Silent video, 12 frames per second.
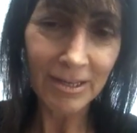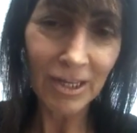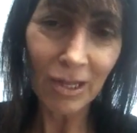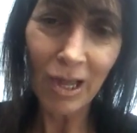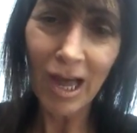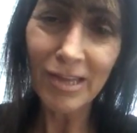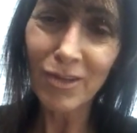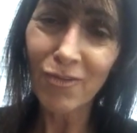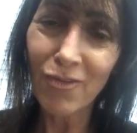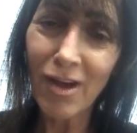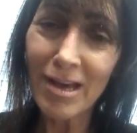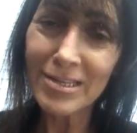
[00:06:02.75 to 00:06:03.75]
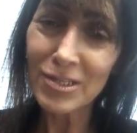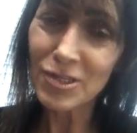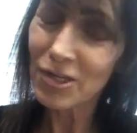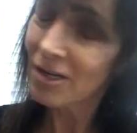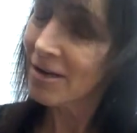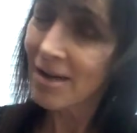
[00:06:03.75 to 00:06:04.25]
Yolanda
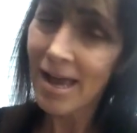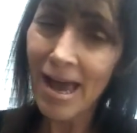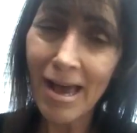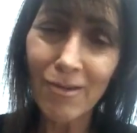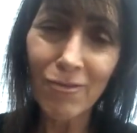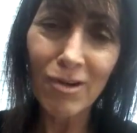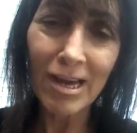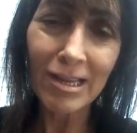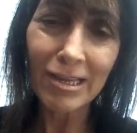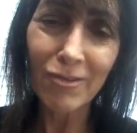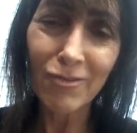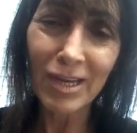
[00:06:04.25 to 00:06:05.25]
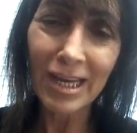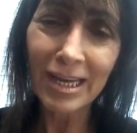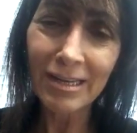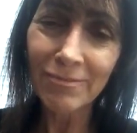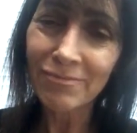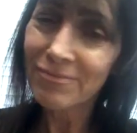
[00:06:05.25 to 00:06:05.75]
Foster, Avril
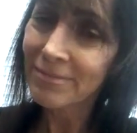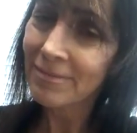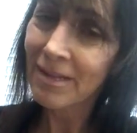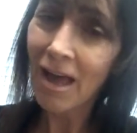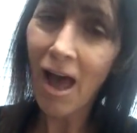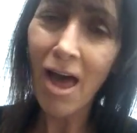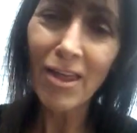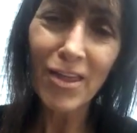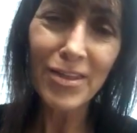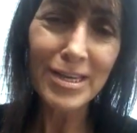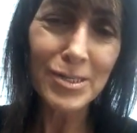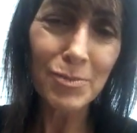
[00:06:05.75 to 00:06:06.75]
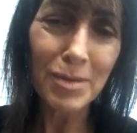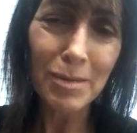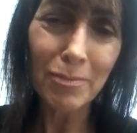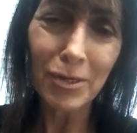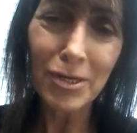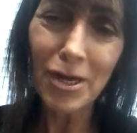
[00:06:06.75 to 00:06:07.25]
Lavigne. All of these
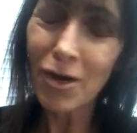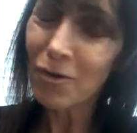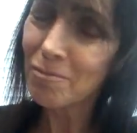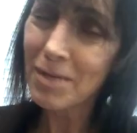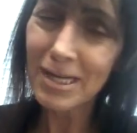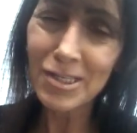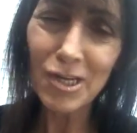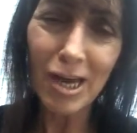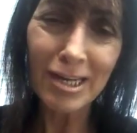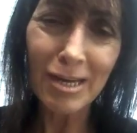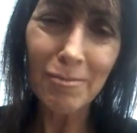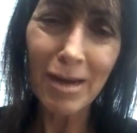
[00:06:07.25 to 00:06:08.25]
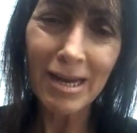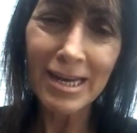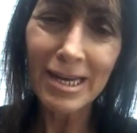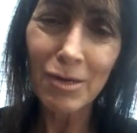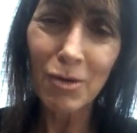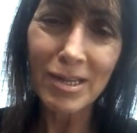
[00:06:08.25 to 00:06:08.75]
people know. I'm not talking about
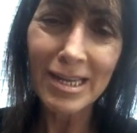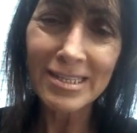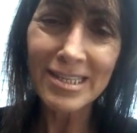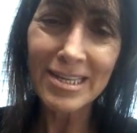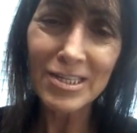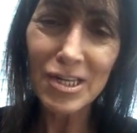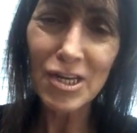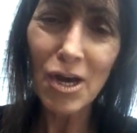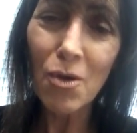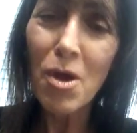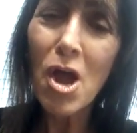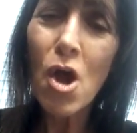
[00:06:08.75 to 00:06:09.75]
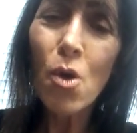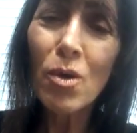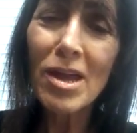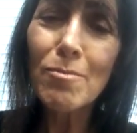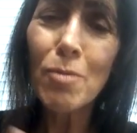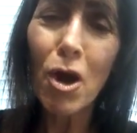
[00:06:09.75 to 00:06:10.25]
anyone that doesn't know.
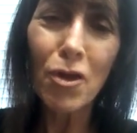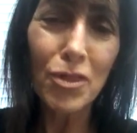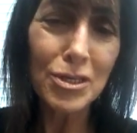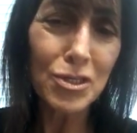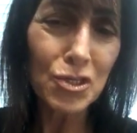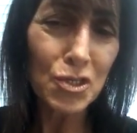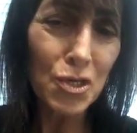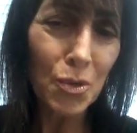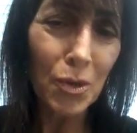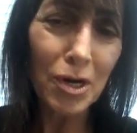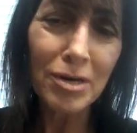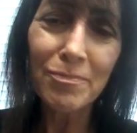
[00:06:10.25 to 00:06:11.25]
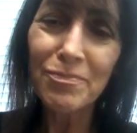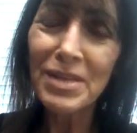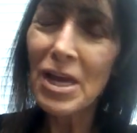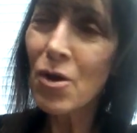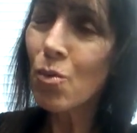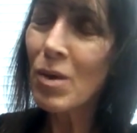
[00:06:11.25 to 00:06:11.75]
Martha Stewart.
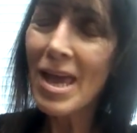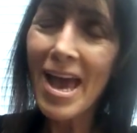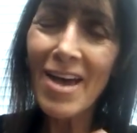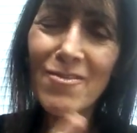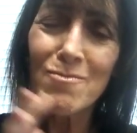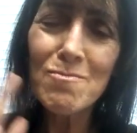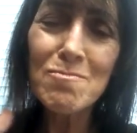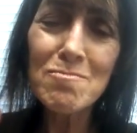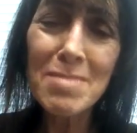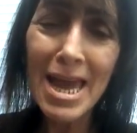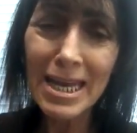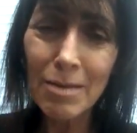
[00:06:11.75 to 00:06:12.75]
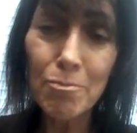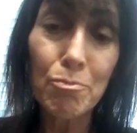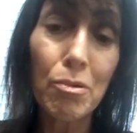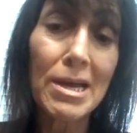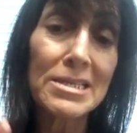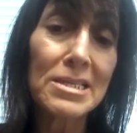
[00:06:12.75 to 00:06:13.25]
We have many.
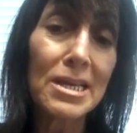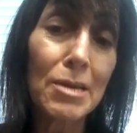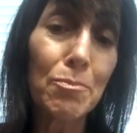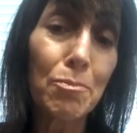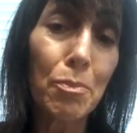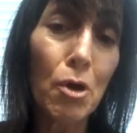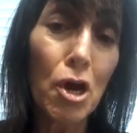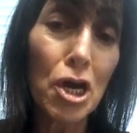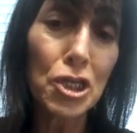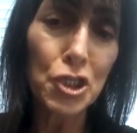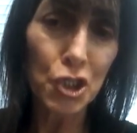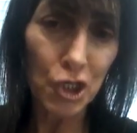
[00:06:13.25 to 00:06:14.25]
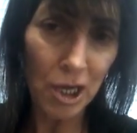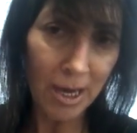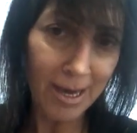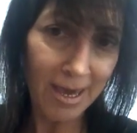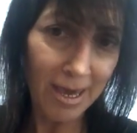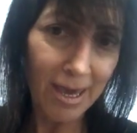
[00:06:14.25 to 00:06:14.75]
President Bush.
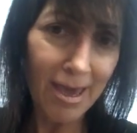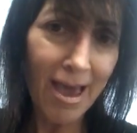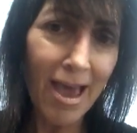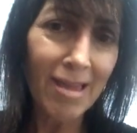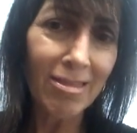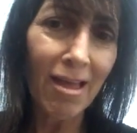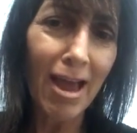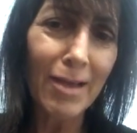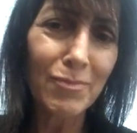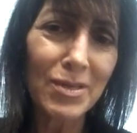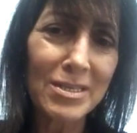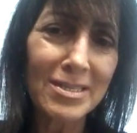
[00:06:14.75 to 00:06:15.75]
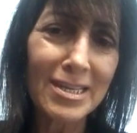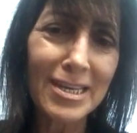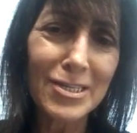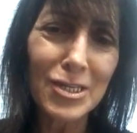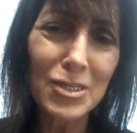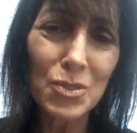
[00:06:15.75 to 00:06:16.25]
He had Lyme
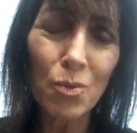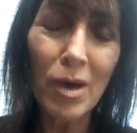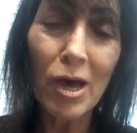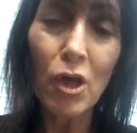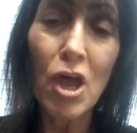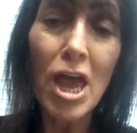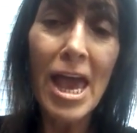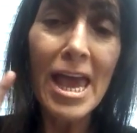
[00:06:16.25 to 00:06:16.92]
disease as well.